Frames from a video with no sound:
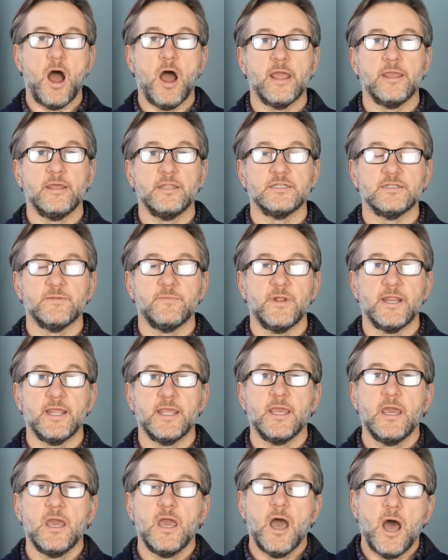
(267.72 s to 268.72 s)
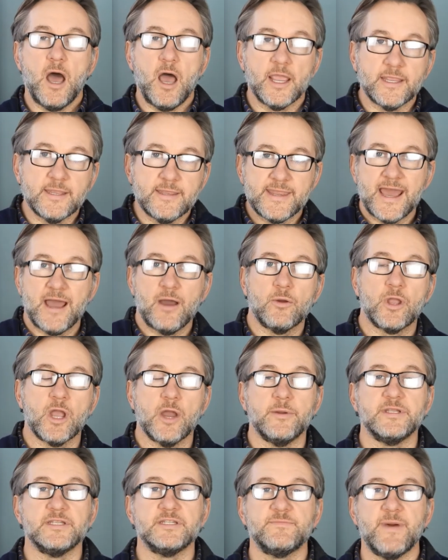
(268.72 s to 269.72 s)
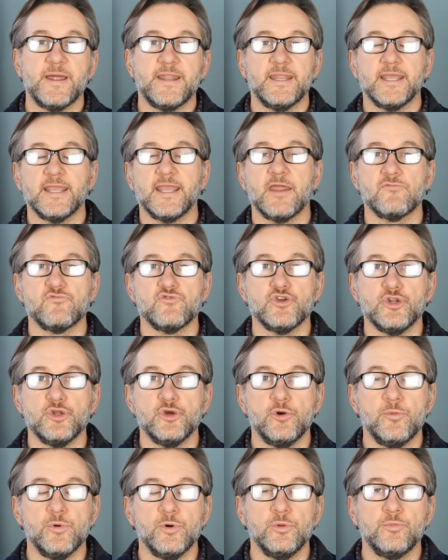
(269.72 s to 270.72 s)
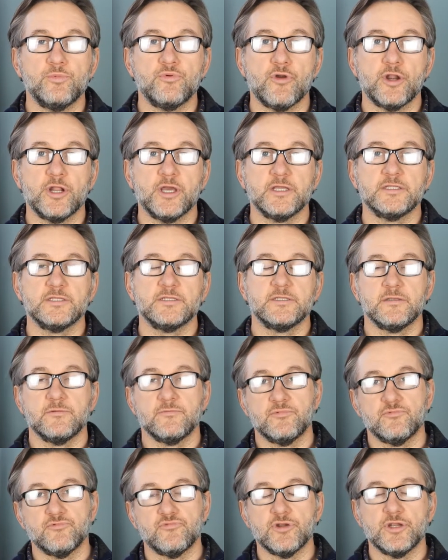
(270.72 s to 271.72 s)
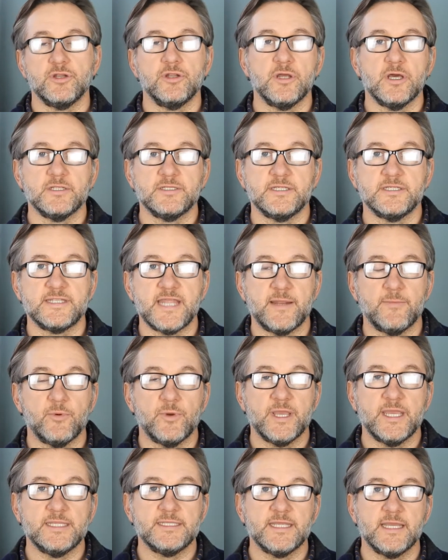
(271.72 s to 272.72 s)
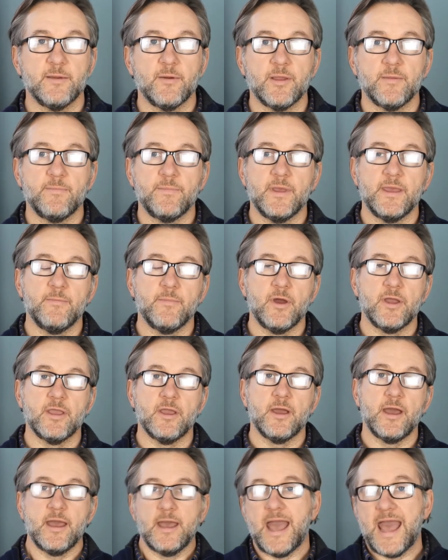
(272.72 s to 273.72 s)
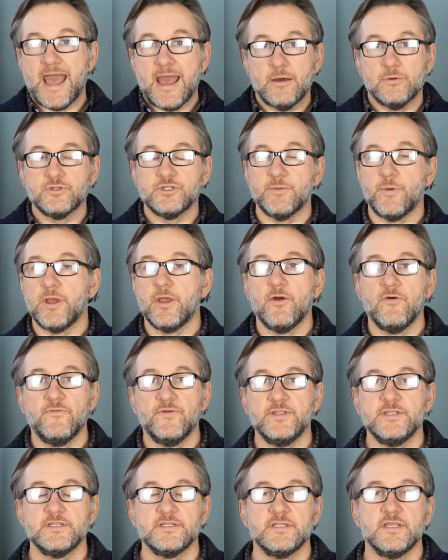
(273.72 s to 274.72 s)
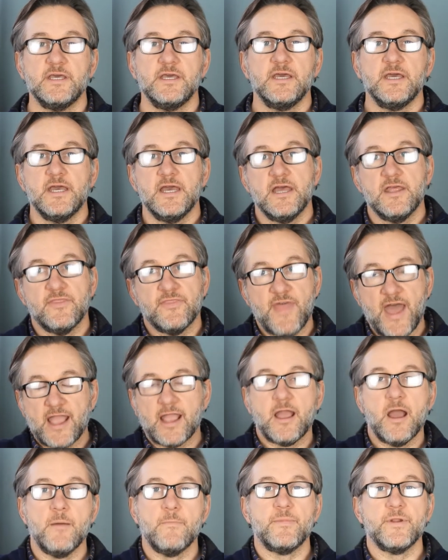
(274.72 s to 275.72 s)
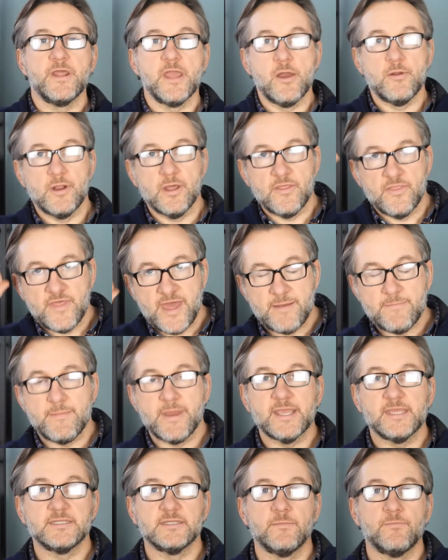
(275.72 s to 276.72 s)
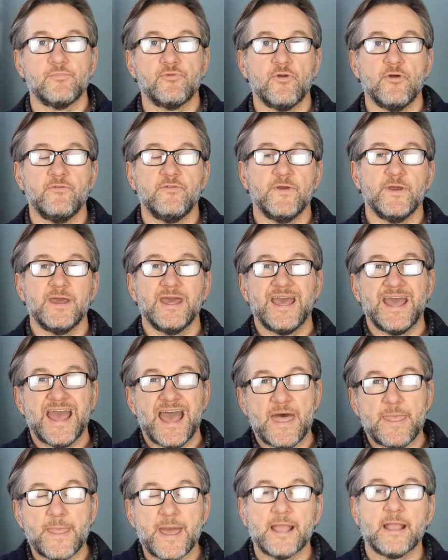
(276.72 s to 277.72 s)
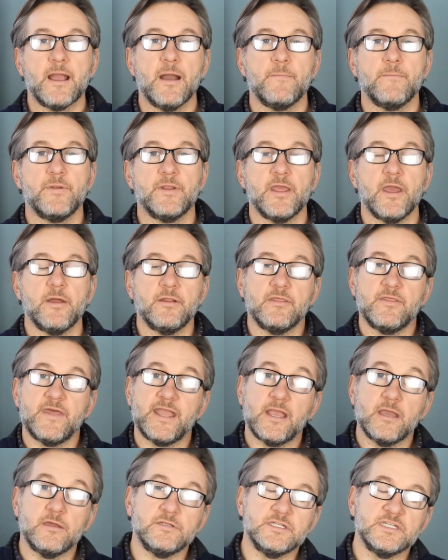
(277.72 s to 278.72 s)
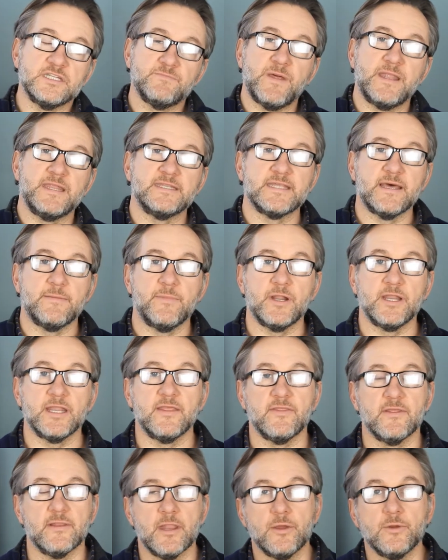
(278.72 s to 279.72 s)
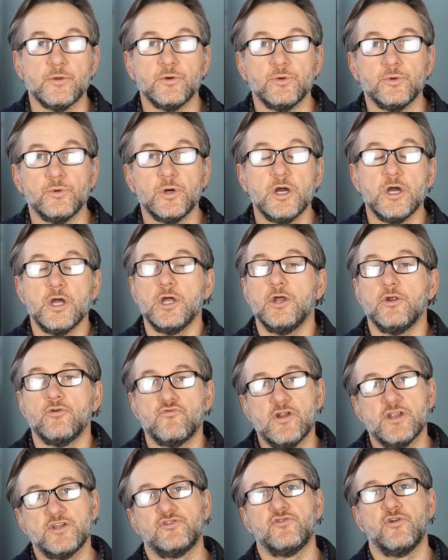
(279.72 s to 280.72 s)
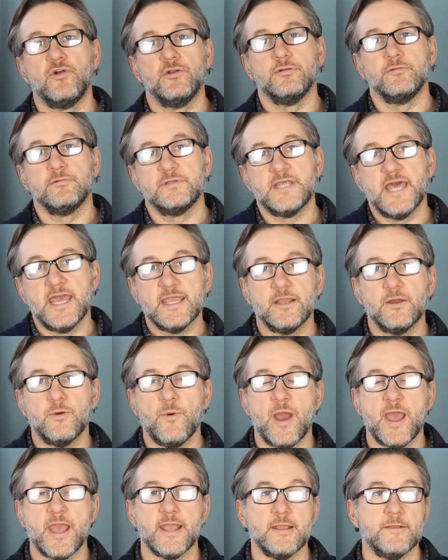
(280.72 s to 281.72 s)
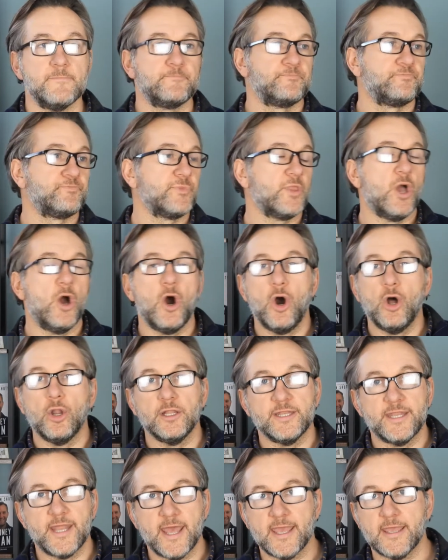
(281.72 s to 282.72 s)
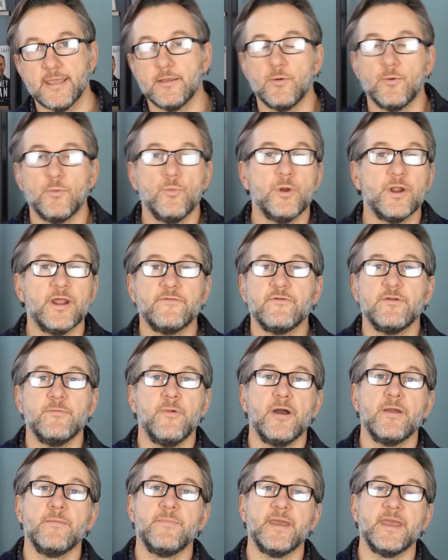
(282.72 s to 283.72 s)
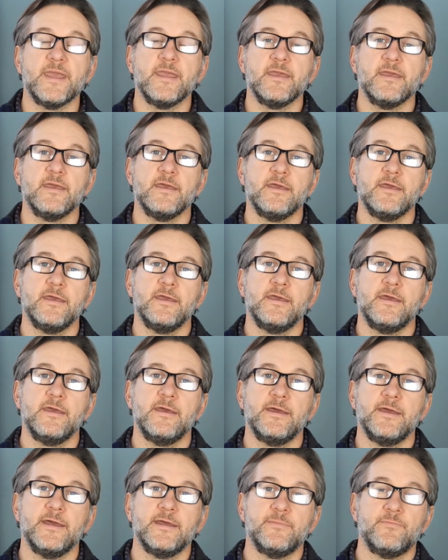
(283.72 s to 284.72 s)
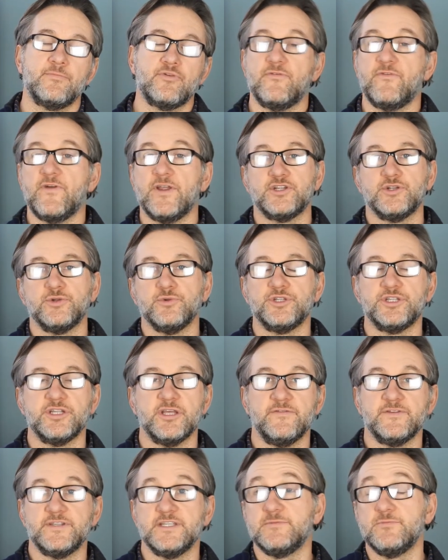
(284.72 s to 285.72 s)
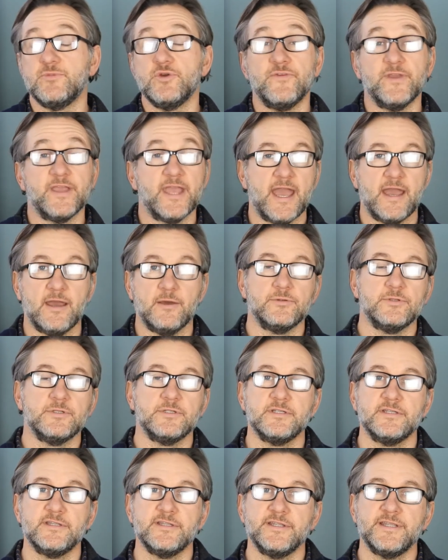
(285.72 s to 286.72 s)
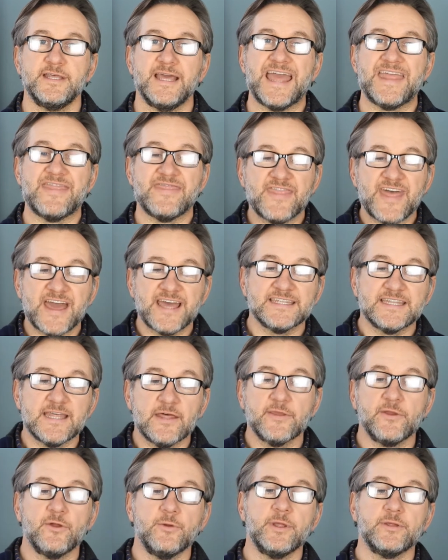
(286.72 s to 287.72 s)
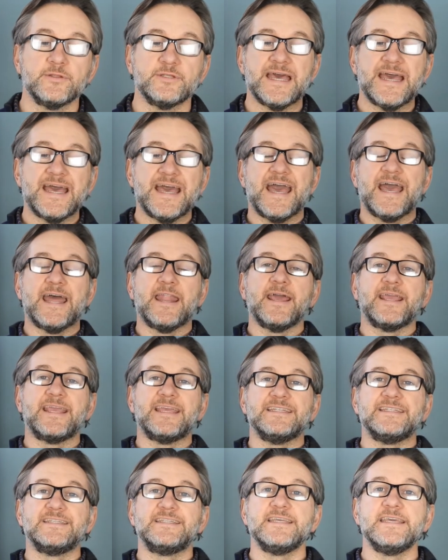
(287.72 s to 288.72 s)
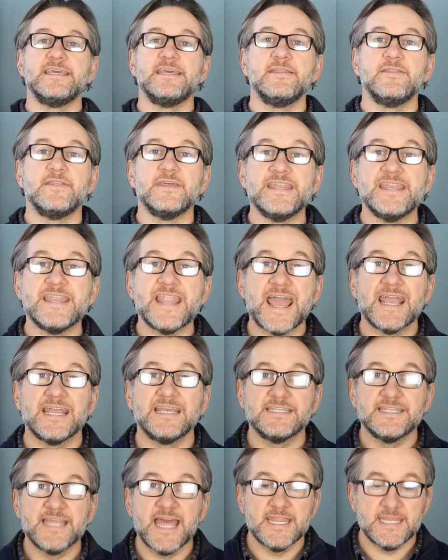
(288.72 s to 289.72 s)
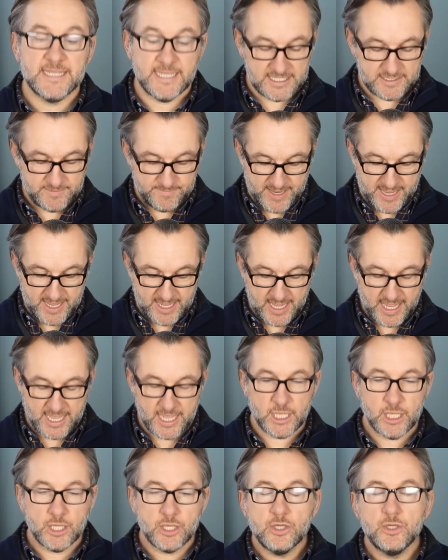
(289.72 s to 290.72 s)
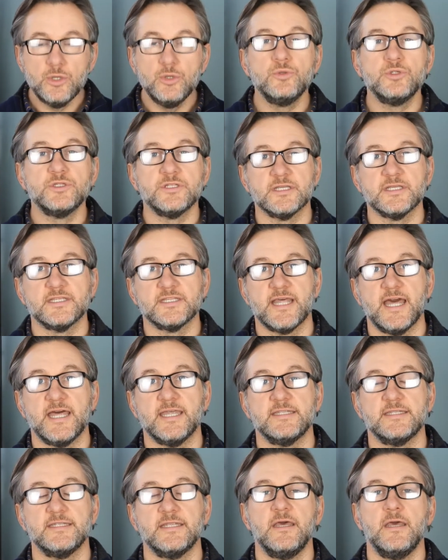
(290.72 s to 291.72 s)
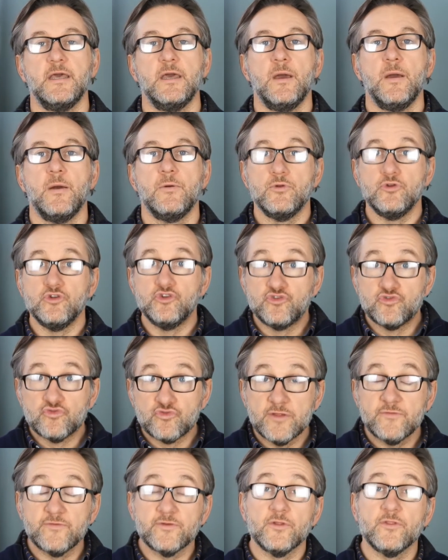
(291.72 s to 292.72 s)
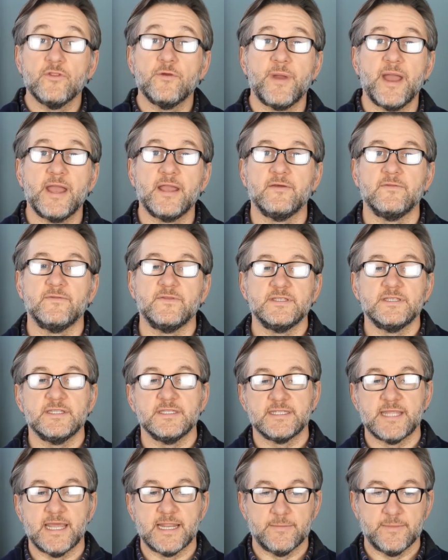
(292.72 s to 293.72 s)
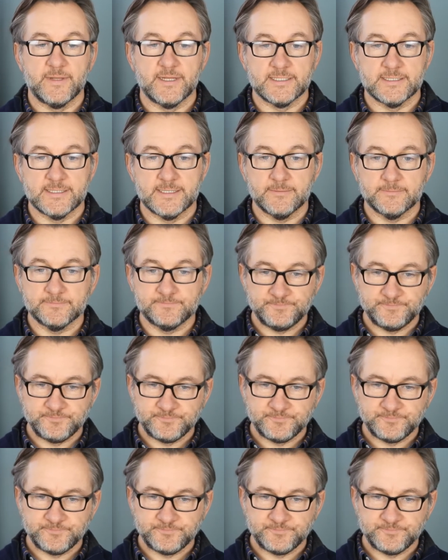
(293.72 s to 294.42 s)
I earn some money. I now go and spend it and get renewable products, sustainable heating in my house, in my office. That company owner then makes some profit, and that company owner then goes and spends that money in the local restaurant, takeaway, holiday, whatever it might be, professional services, moving house. And that's how the economy goes. And I can see the next 10 years being a huge success, driven on the back of this sustainability.